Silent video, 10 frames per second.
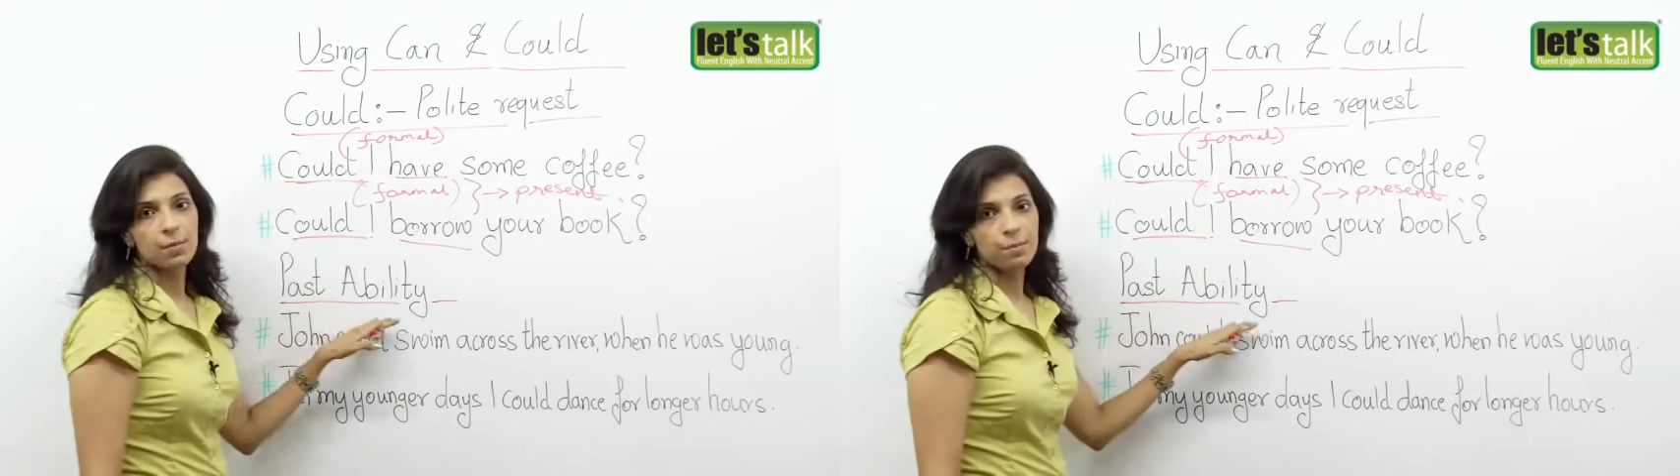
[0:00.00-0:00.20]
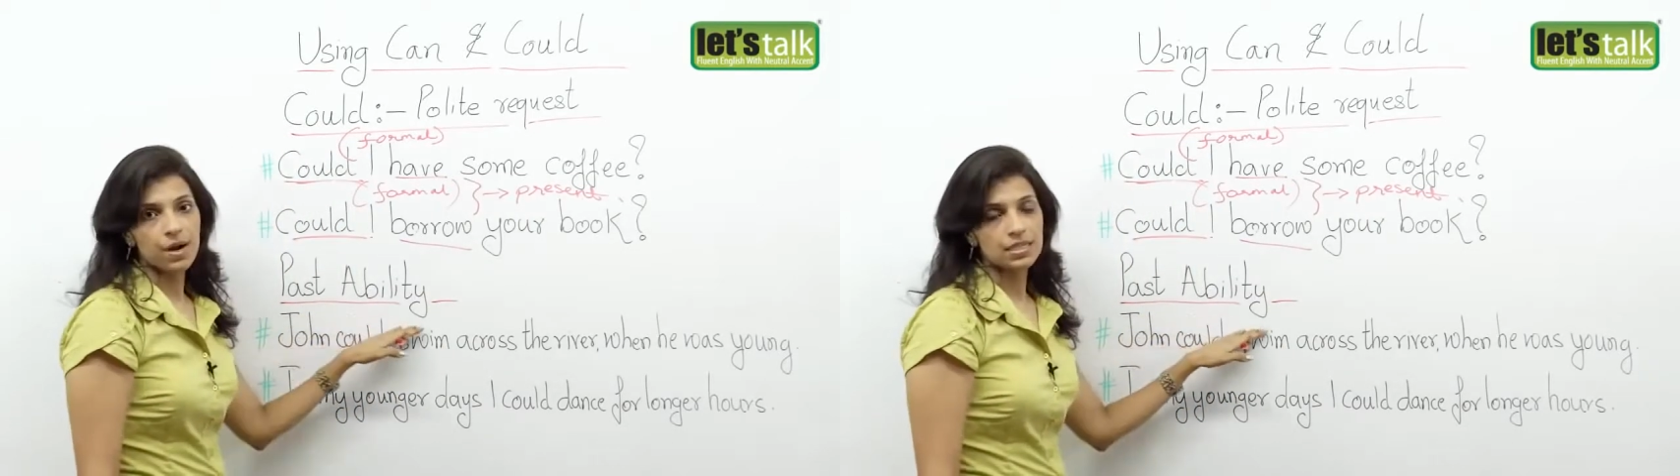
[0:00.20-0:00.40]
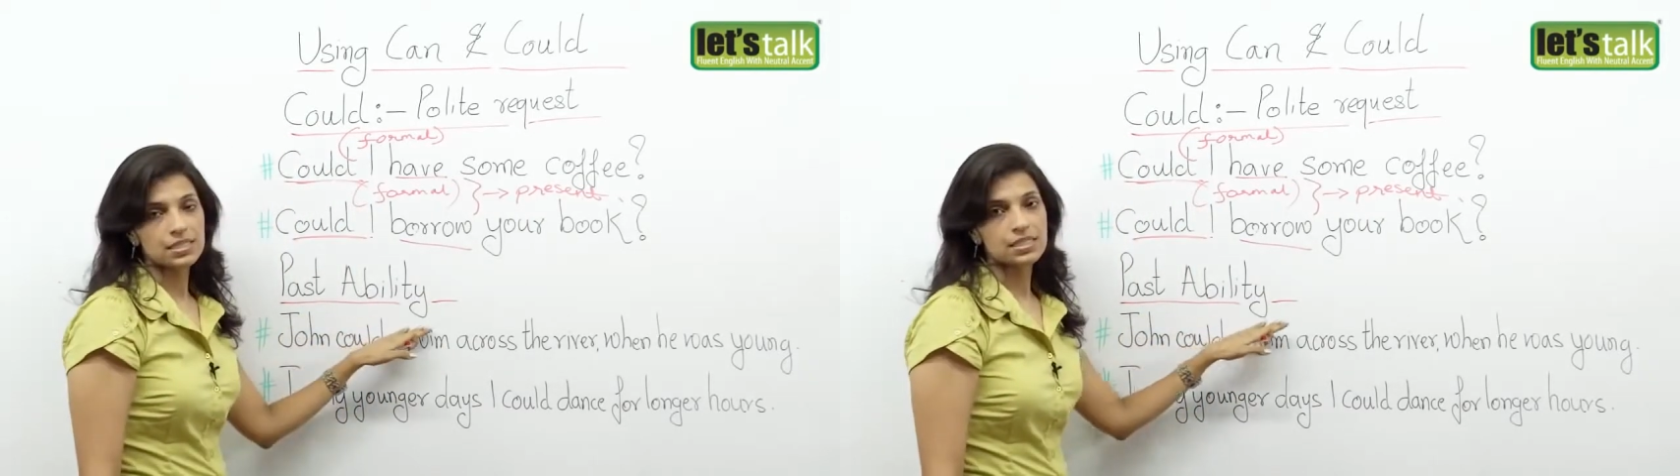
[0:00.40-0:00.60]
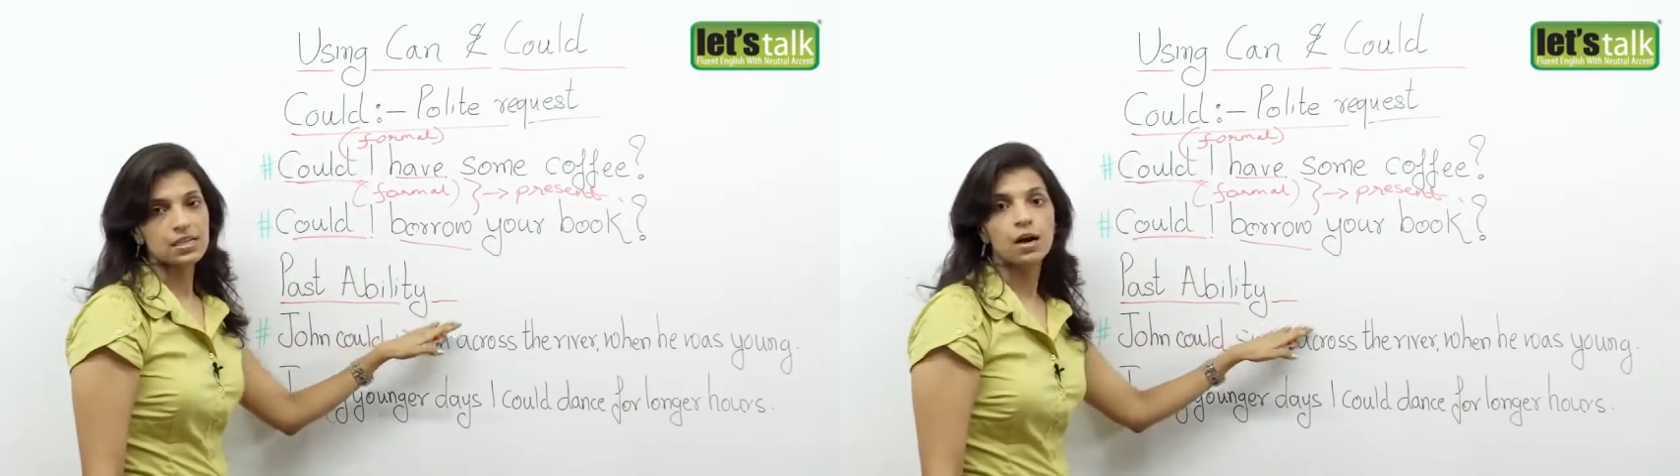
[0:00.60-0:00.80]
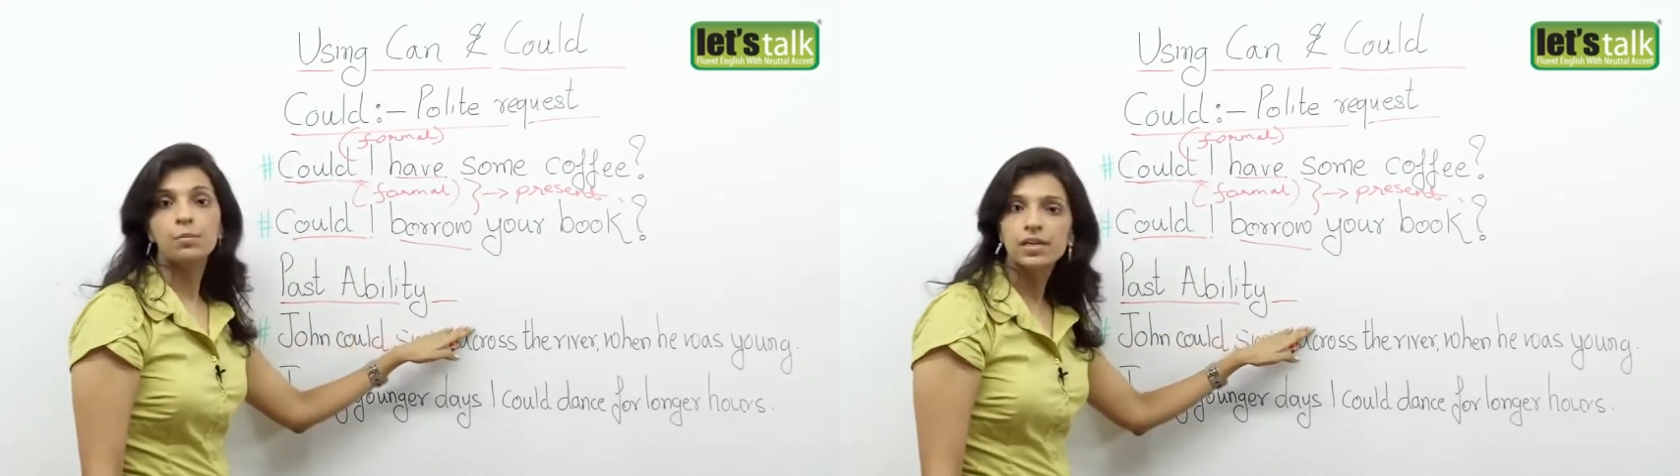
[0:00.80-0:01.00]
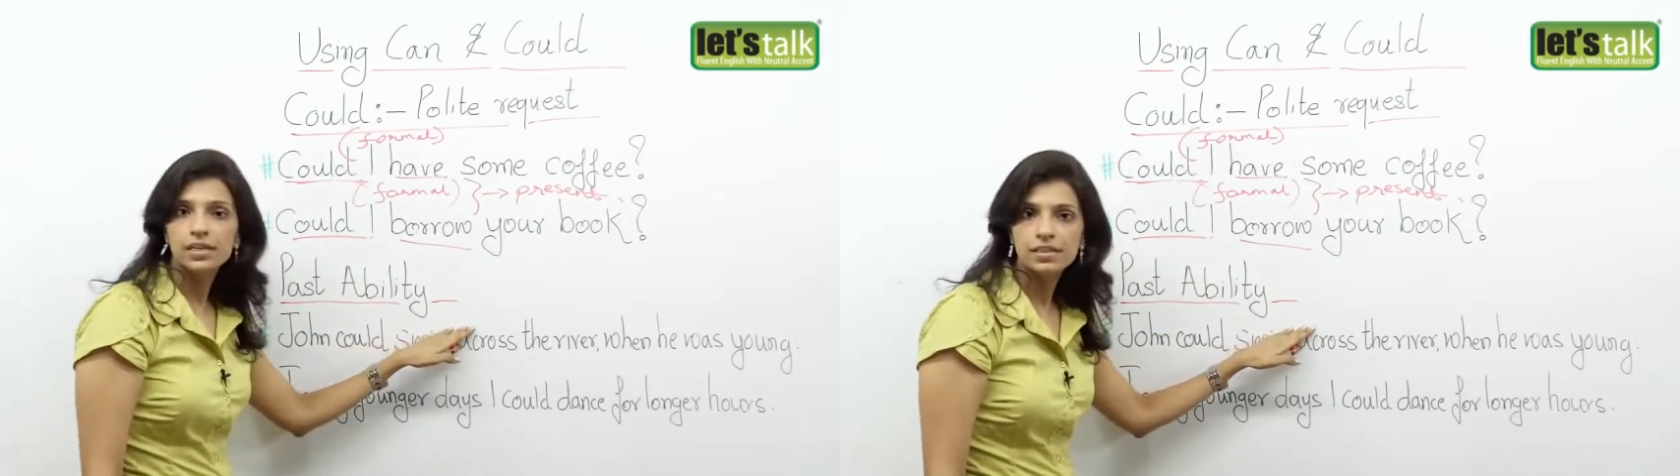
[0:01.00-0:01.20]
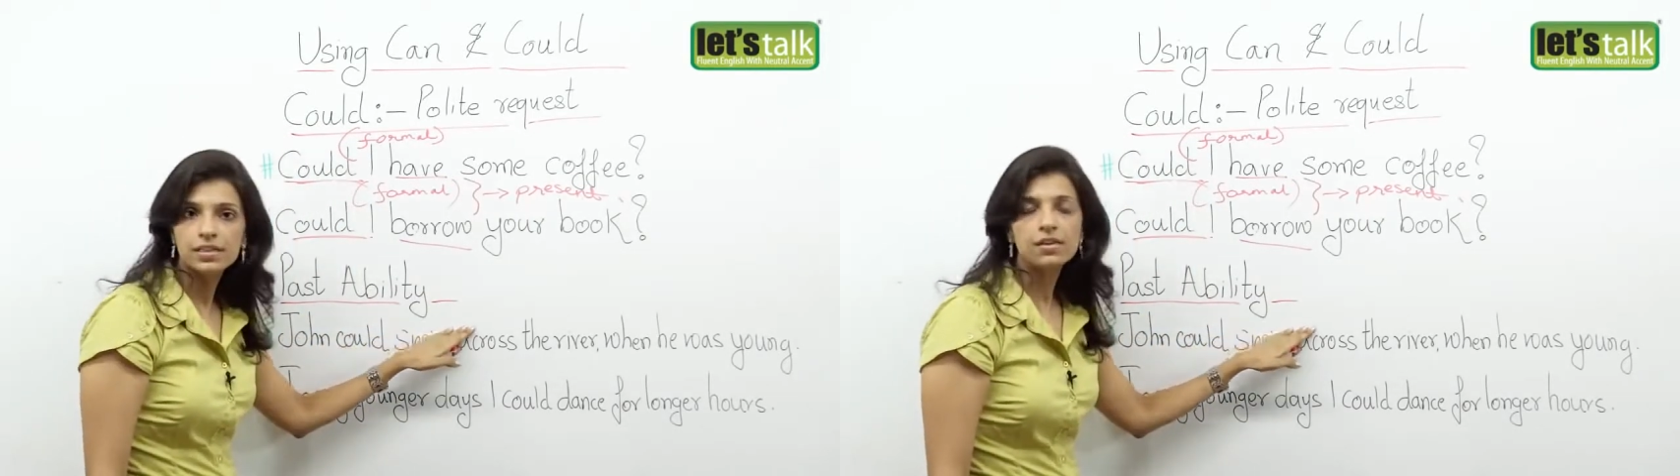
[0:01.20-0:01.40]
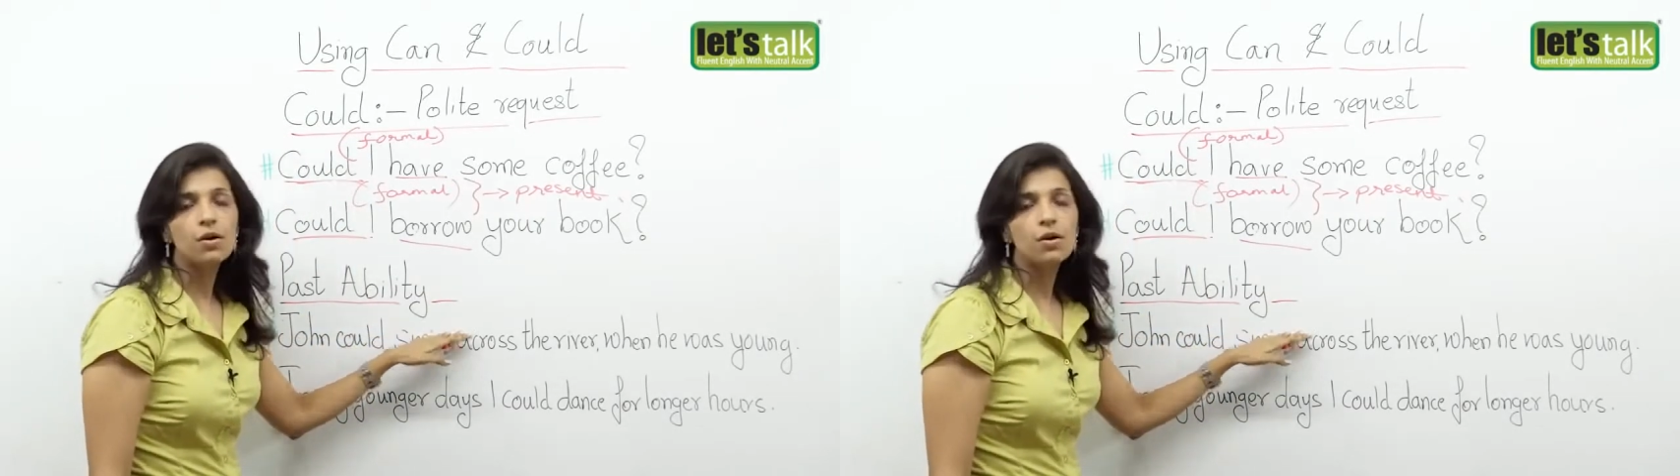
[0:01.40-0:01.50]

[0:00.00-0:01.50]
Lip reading: a past ability